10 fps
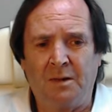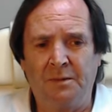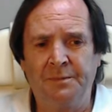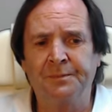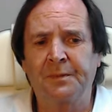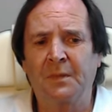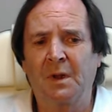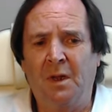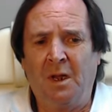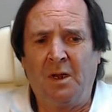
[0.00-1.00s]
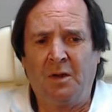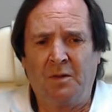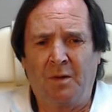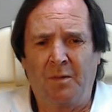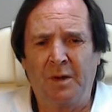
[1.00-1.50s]
I
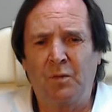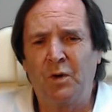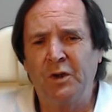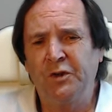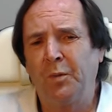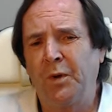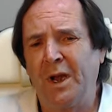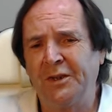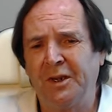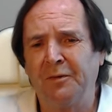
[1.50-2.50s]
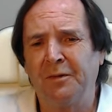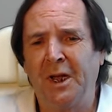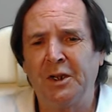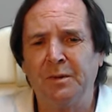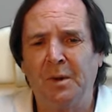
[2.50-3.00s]
mean, Russian President
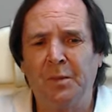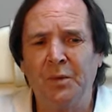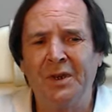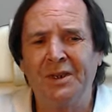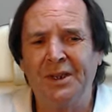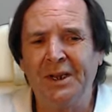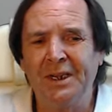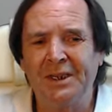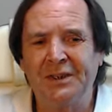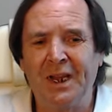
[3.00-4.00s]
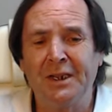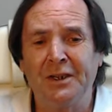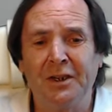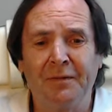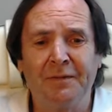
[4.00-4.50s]
Vladimir Putin did
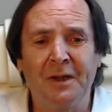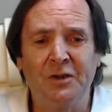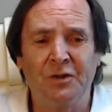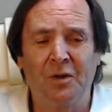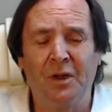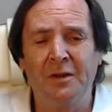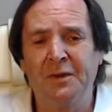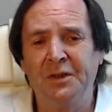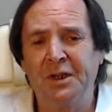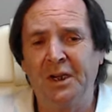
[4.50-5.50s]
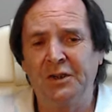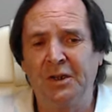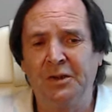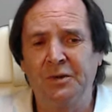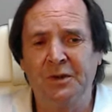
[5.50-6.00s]
extend an official
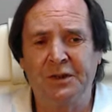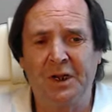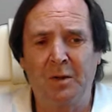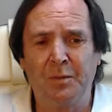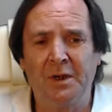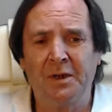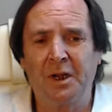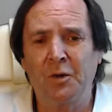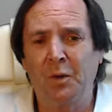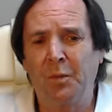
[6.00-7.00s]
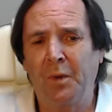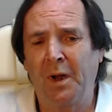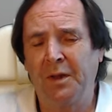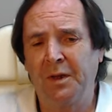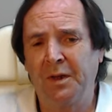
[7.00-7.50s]
invitation to his Serbian
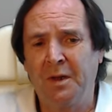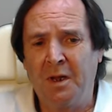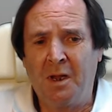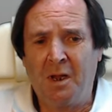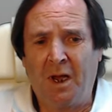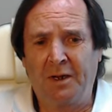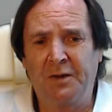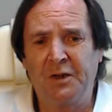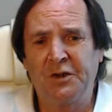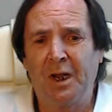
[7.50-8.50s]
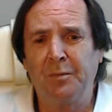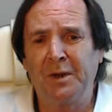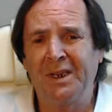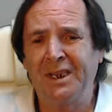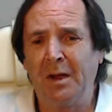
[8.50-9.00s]
counterpart there, and the
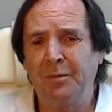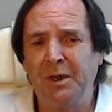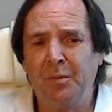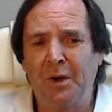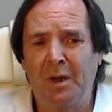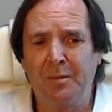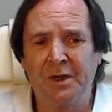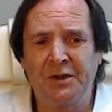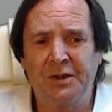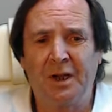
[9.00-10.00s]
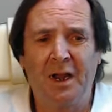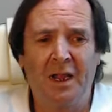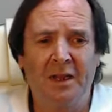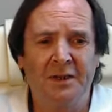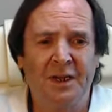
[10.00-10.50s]
Serbian Deputy Prime Minister
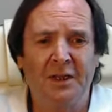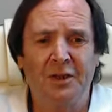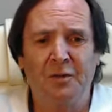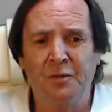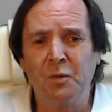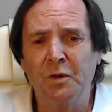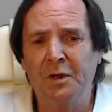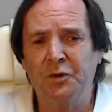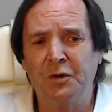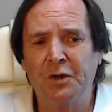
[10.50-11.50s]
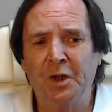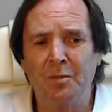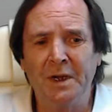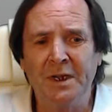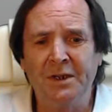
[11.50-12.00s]
Alexander Vulin during a
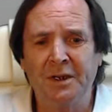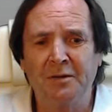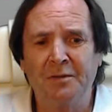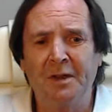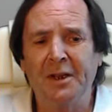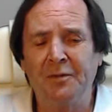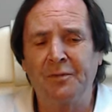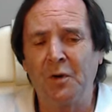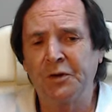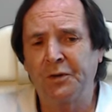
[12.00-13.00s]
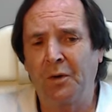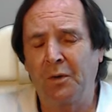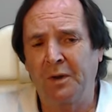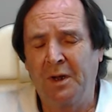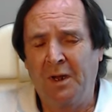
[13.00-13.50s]
meeting in
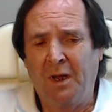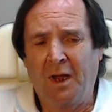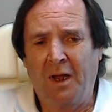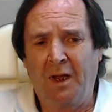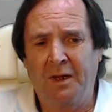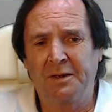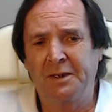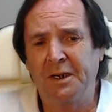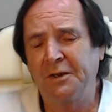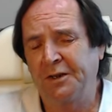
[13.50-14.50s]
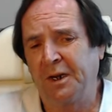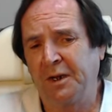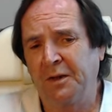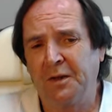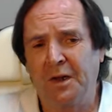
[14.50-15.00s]
Vladivostok uh, did say
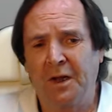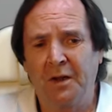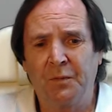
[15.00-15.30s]
that the